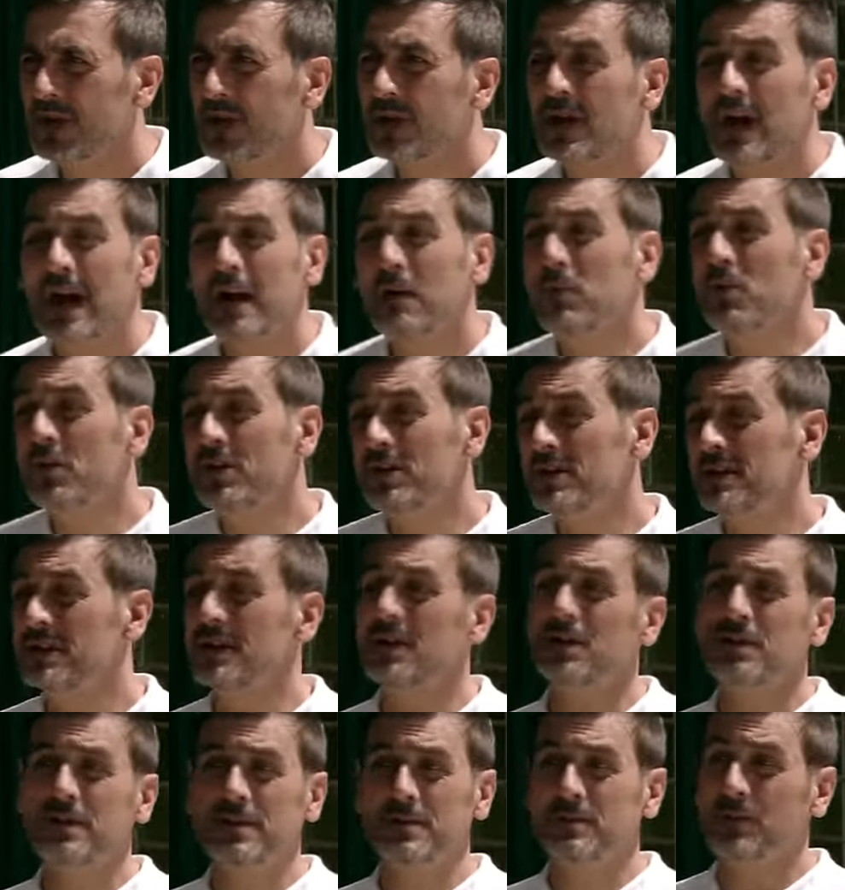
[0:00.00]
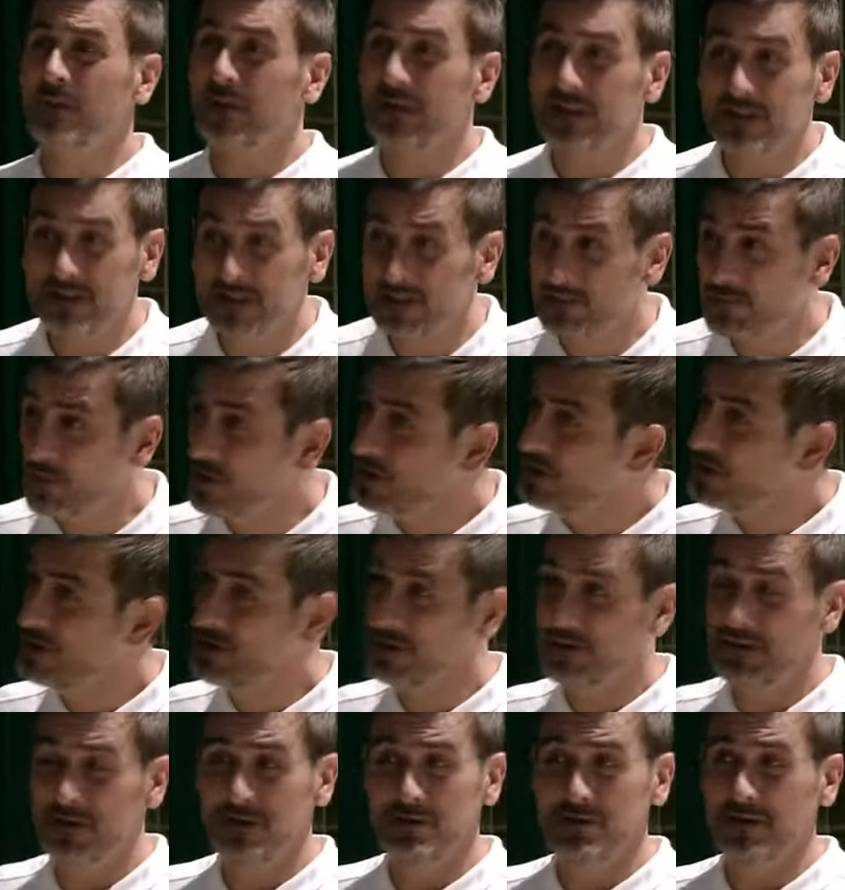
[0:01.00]
I want to sell this place as much as
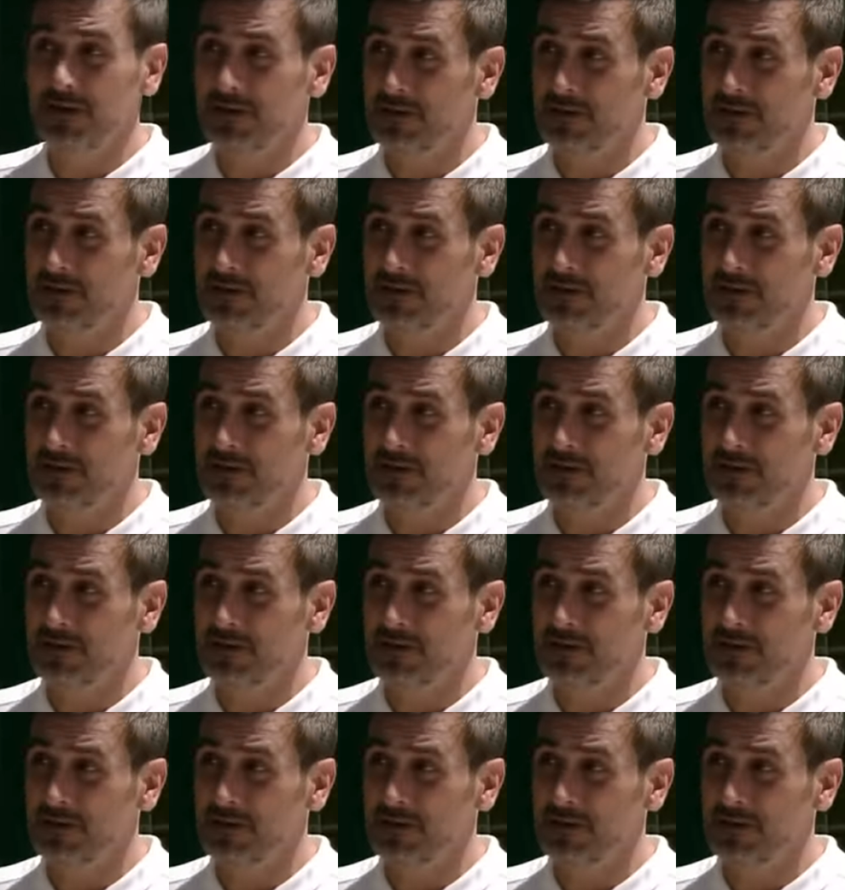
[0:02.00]
you do.